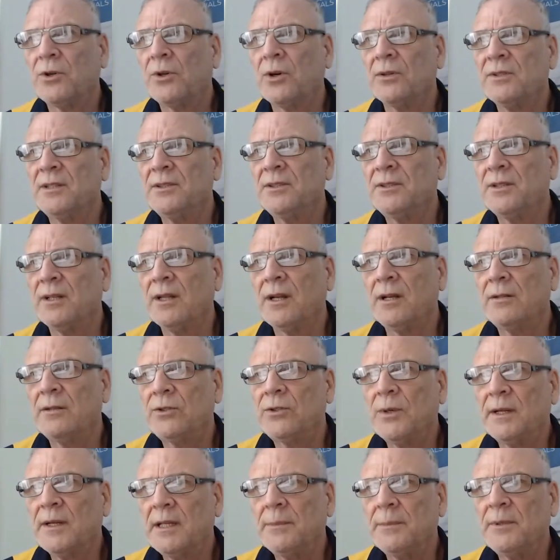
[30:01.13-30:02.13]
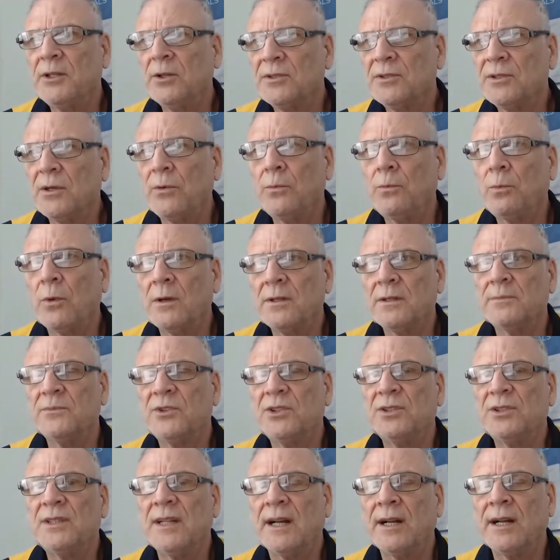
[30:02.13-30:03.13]
content to load quickly, but you also want
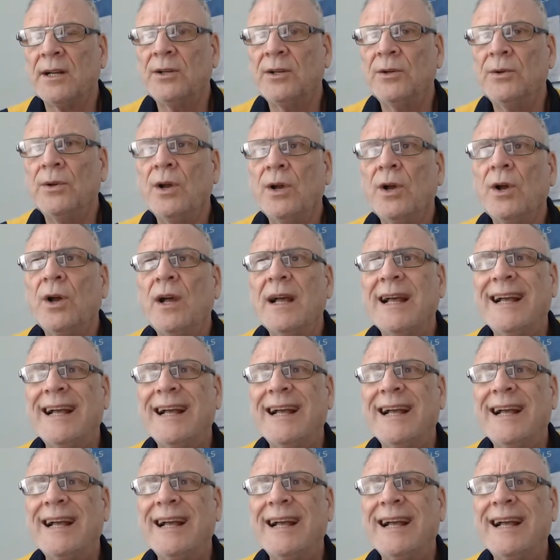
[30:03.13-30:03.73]
them to know